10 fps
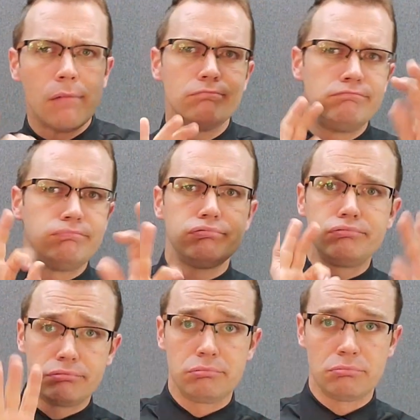Give your
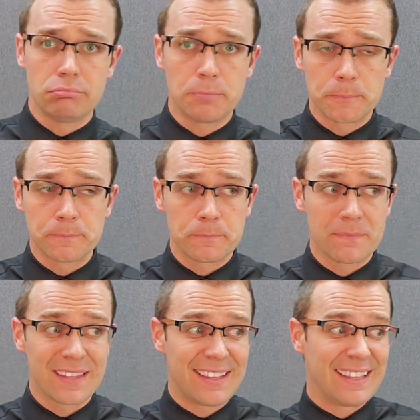network
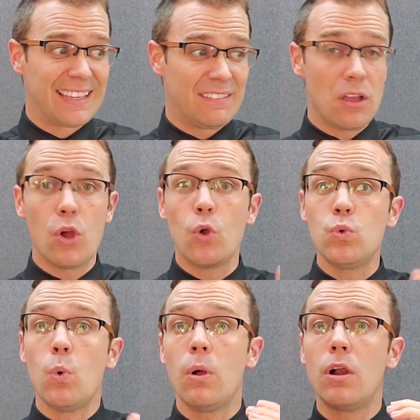members copies
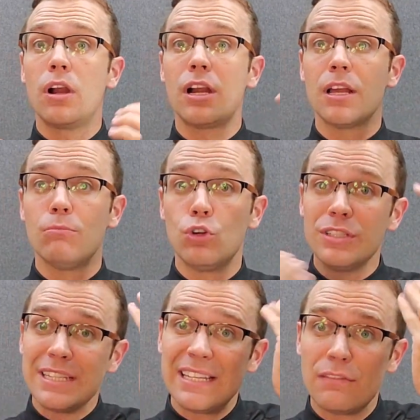of your emergency
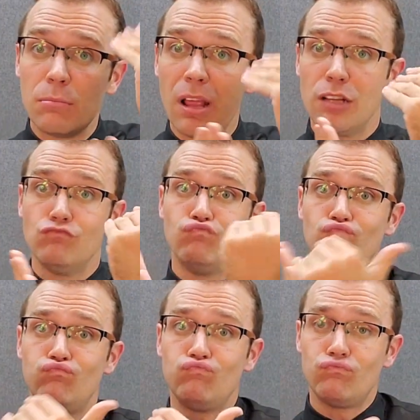information
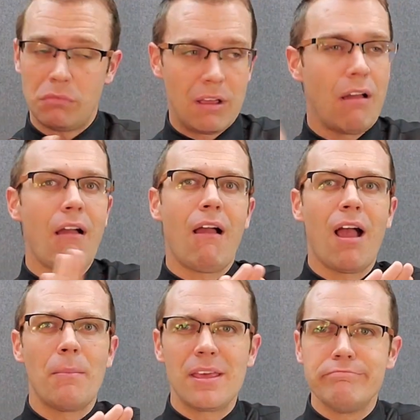list,
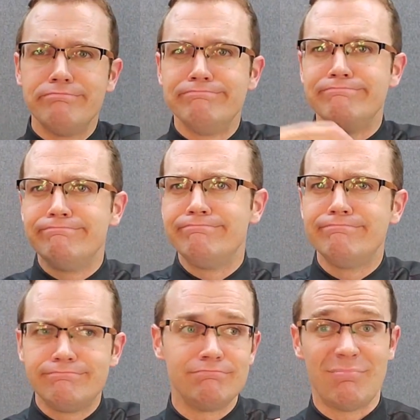medical
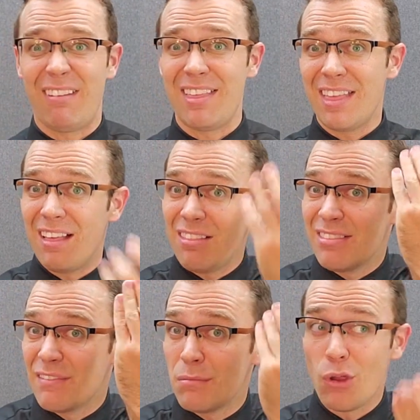information list,
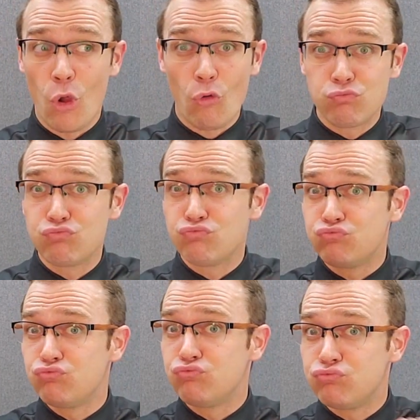
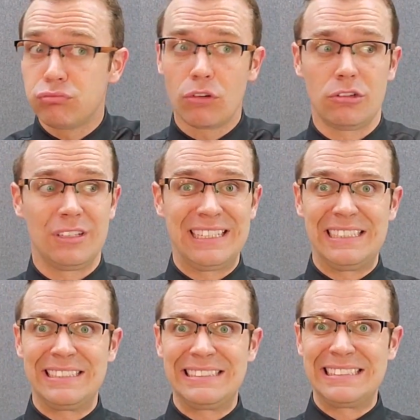disability-related
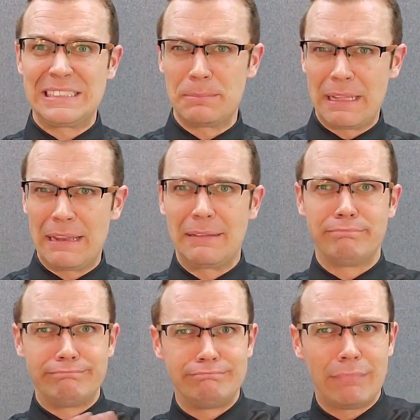supplies
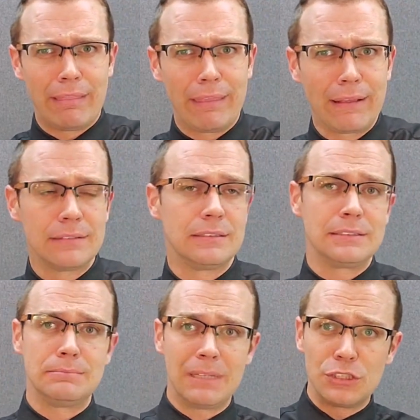and special
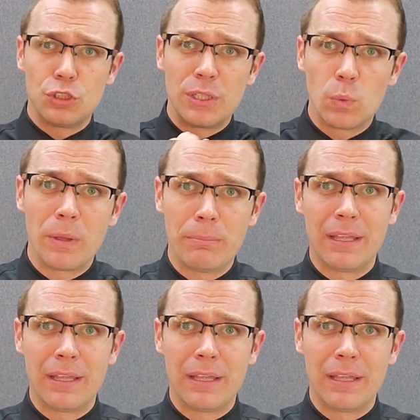equipment list,